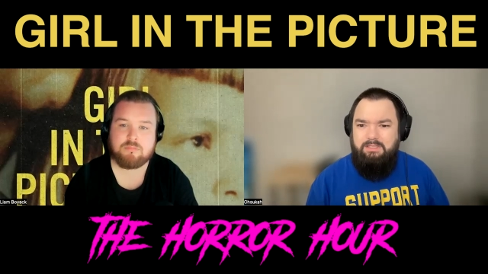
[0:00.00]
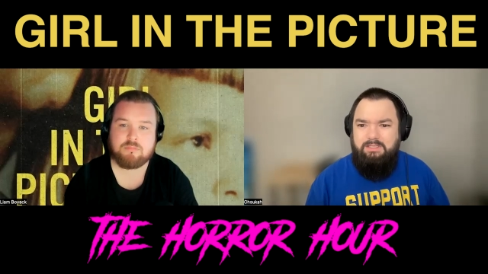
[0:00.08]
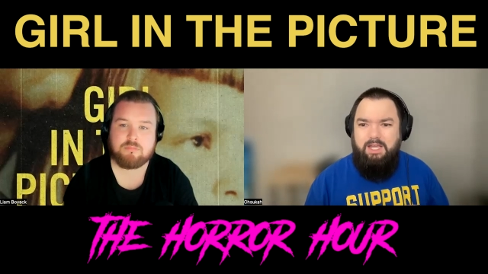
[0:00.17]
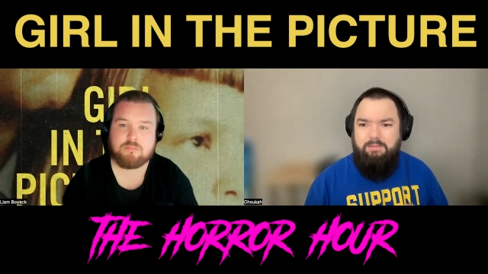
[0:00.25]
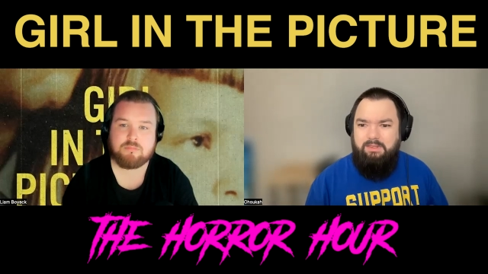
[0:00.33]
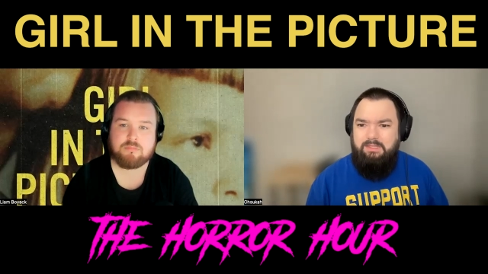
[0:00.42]
Speaker 1: the
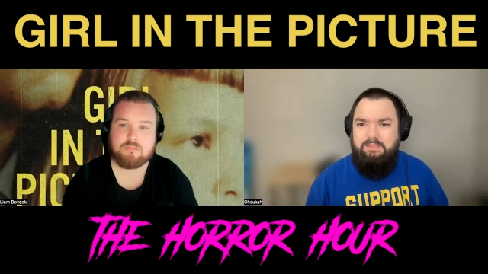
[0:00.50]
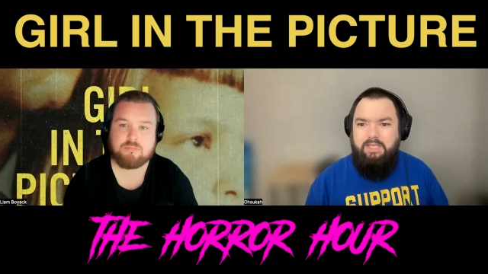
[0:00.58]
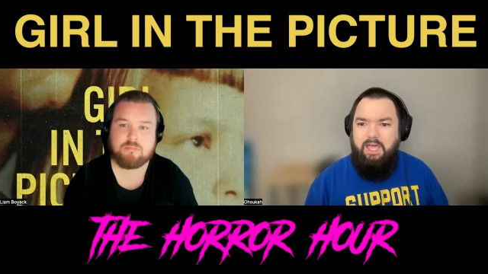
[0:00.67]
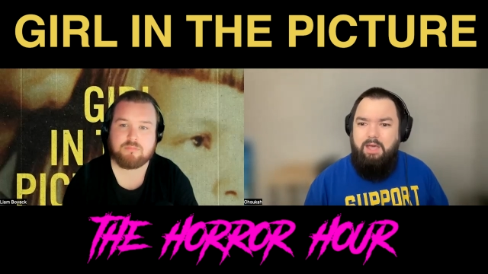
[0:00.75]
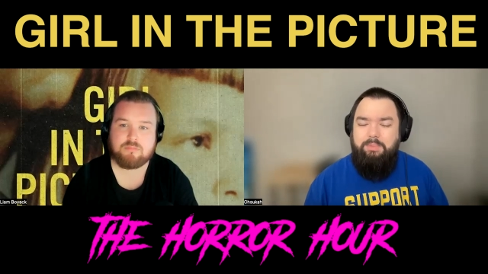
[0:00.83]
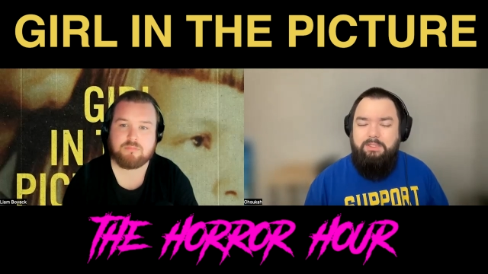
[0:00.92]
time that this
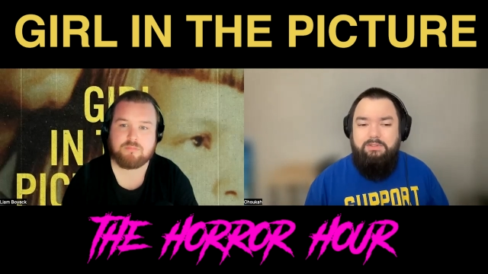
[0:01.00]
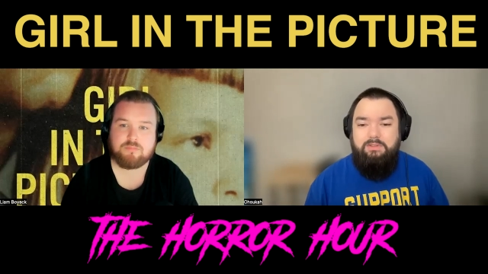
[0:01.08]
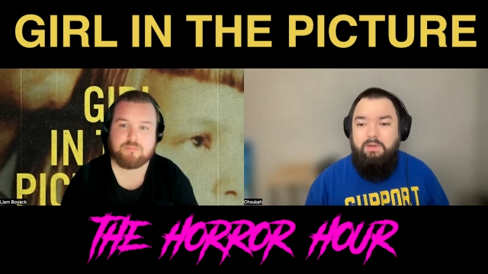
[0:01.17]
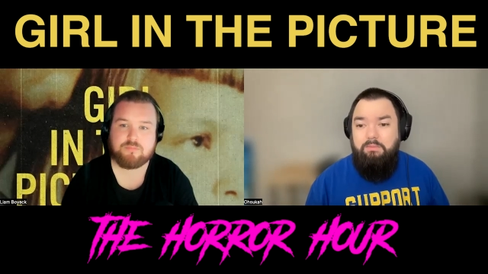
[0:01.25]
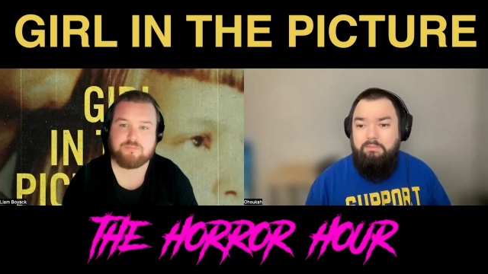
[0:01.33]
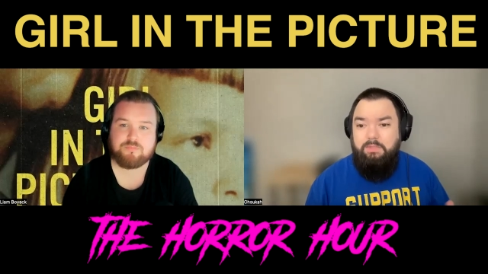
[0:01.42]
happened,
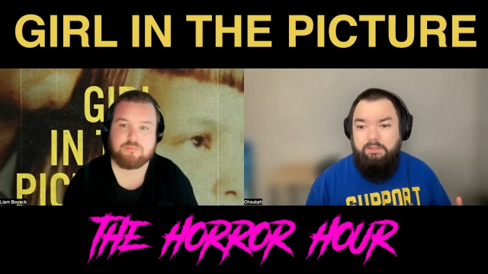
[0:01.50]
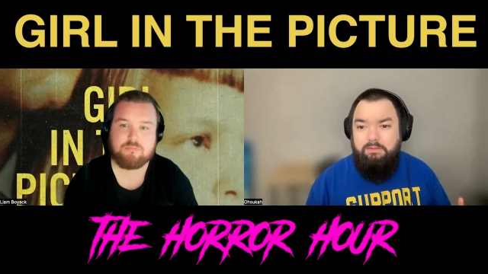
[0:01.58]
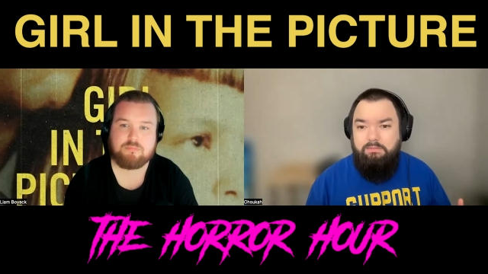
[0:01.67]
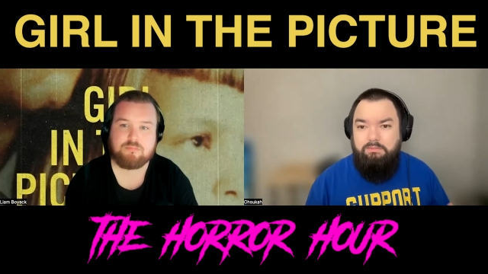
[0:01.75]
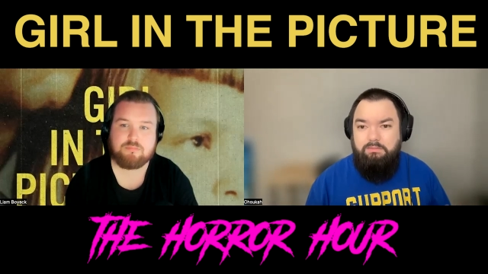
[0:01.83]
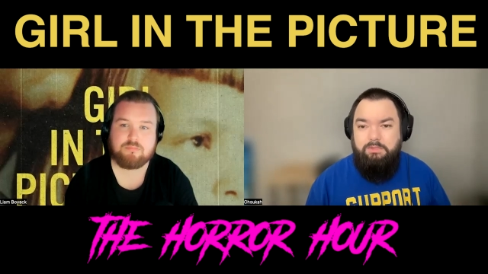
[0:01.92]
so I, I
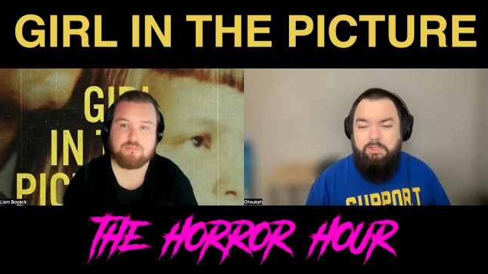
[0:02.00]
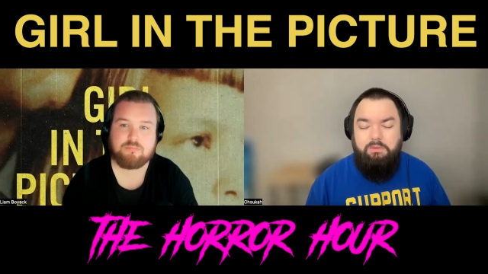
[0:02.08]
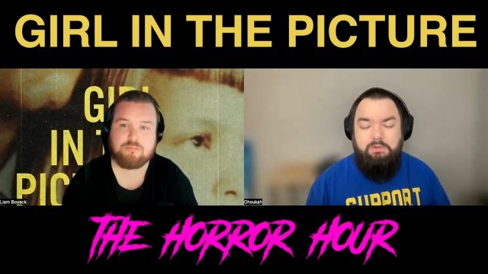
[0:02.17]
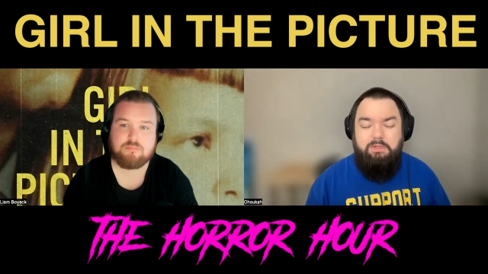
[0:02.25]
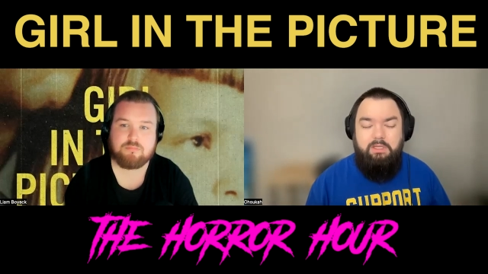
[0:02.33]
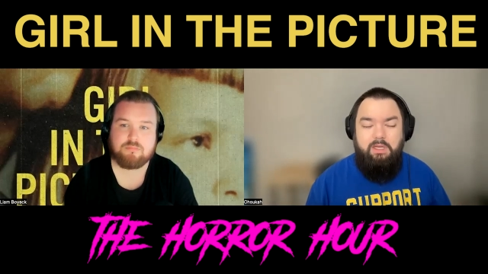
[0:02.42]

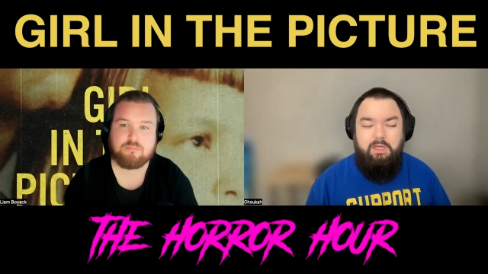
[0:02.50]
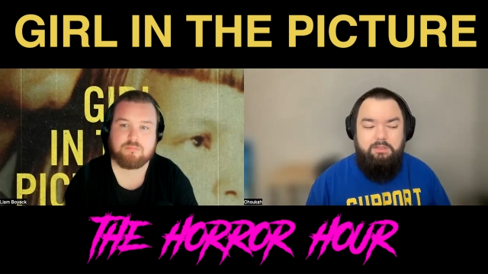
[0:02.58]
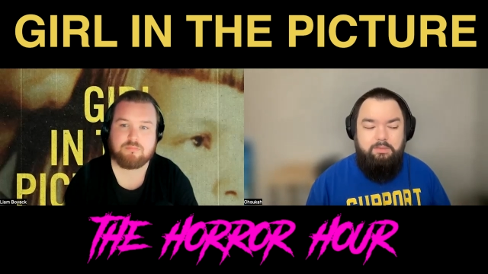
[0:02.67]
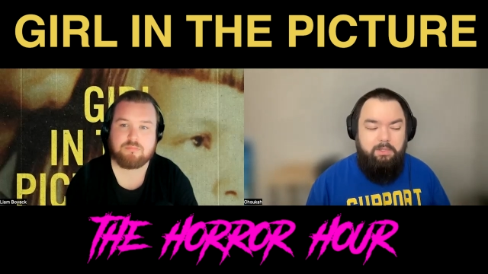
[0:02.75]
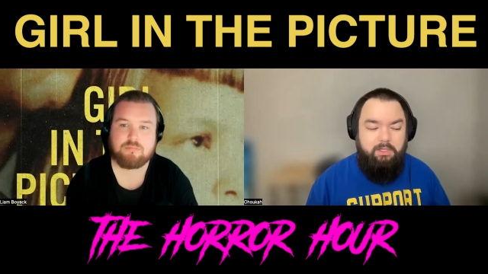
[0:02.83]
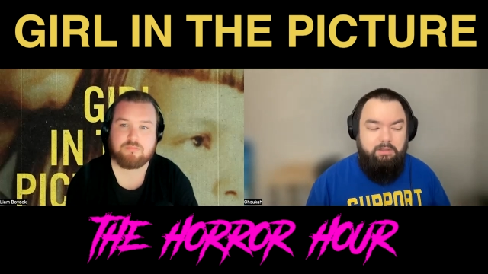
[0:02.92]
don't know the
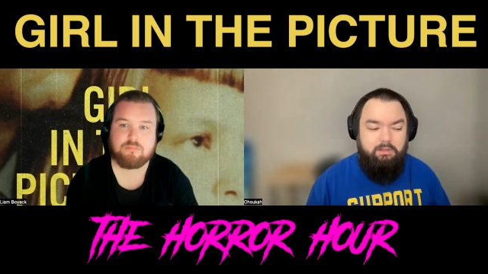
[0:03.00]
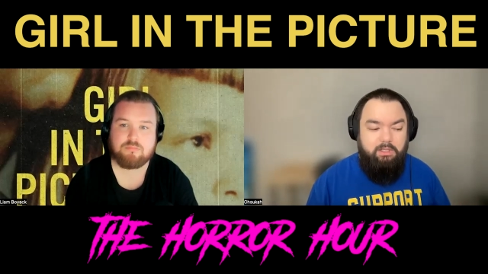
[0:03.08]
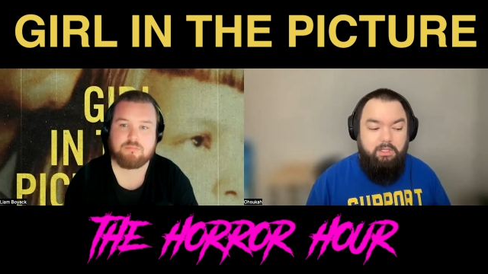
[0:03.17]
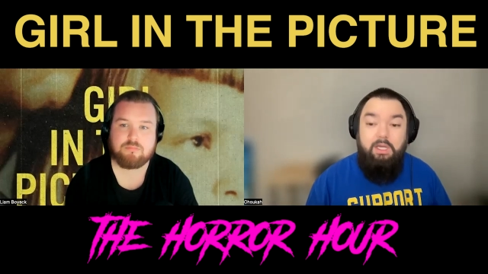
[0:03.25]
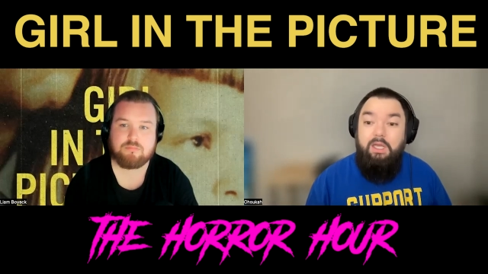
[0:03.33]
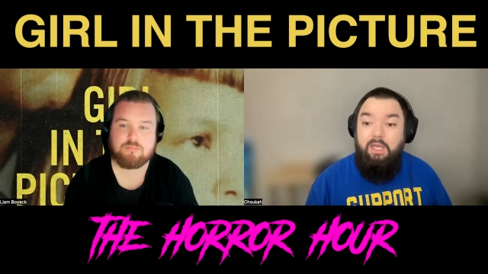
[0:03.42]
case, but
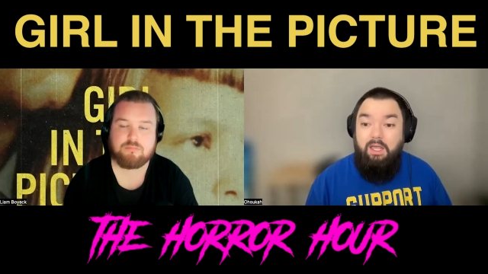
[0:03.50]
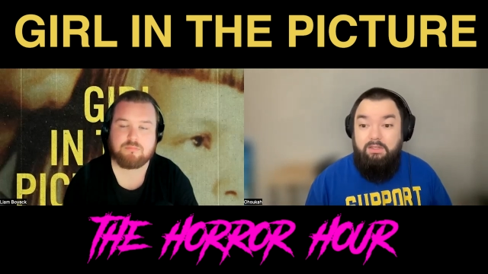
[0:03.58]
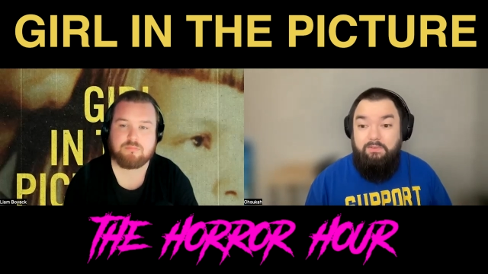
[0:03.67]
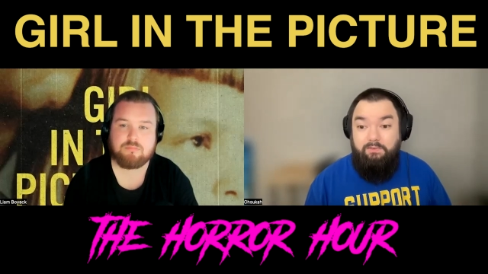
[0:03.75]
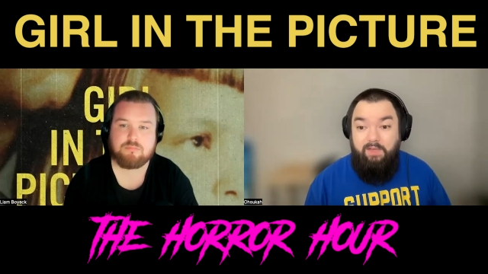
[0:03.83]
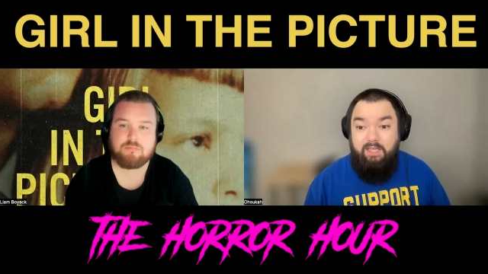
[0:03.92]

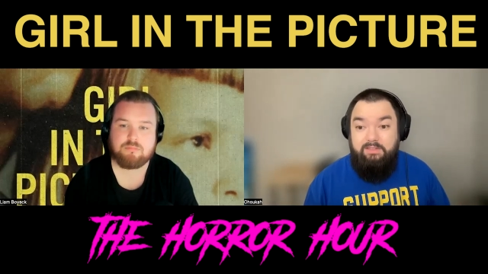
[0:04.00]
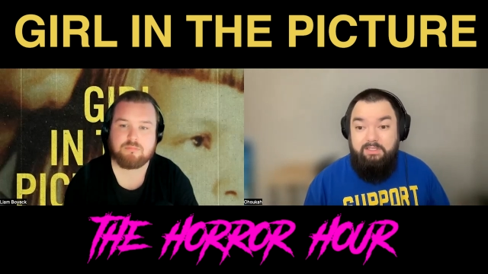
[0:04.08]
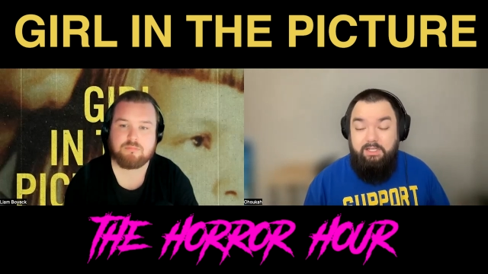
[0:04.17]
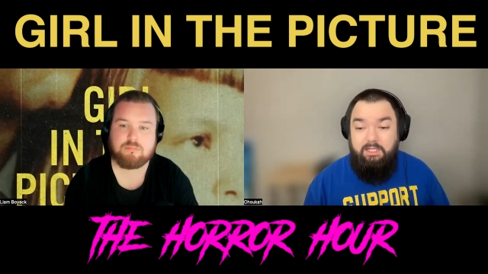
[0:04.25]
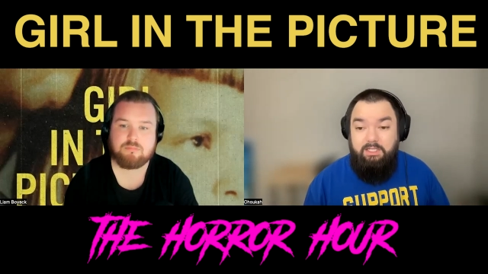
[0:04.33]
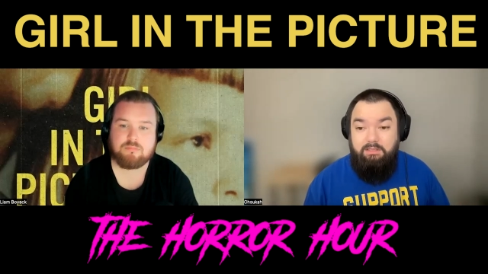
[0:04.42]
it's
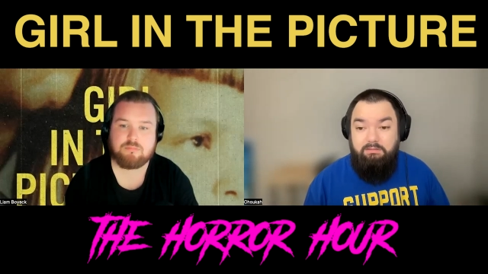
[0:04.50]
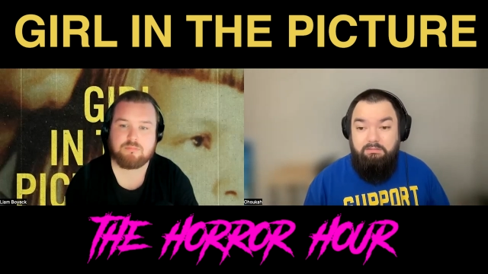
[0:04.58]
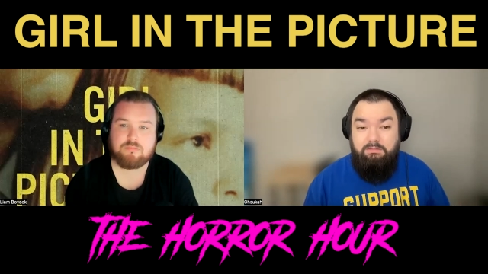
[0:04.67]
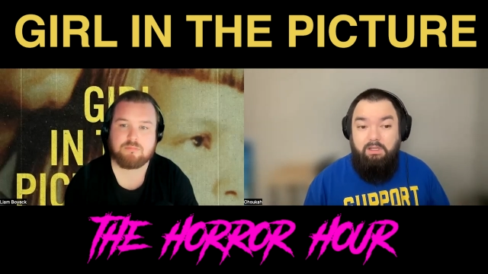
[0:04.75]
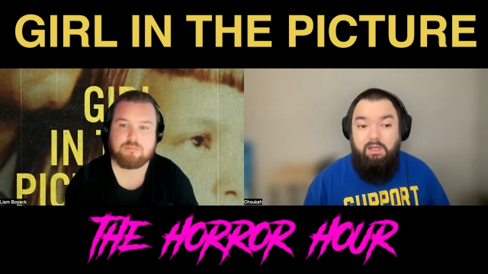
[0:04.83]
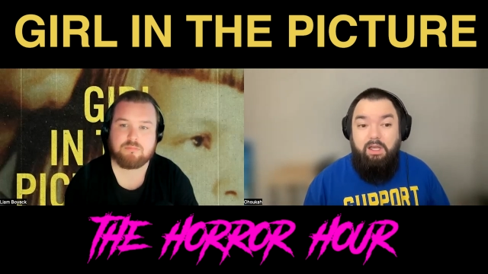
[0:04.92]
fascinating.